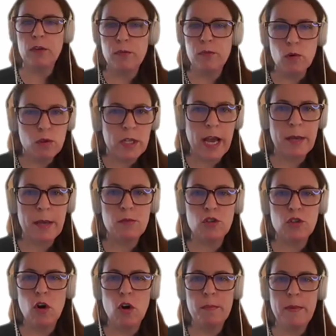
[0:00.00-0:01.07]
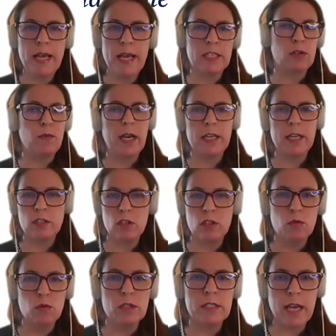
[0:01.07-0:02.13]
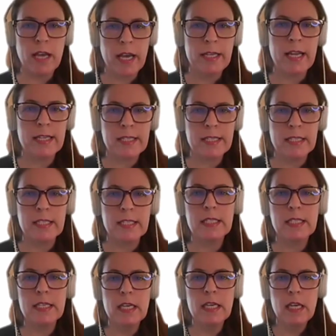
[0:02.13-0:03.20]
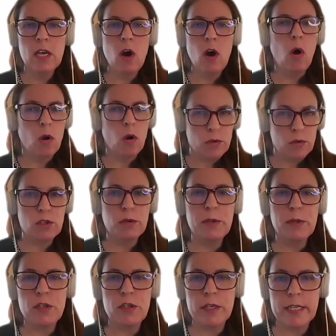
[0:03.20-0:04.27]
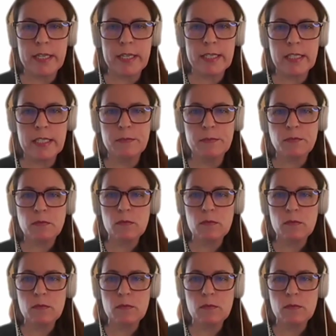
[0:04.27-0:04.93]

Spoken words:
full-time job as well as those side hustles, all those opportunities.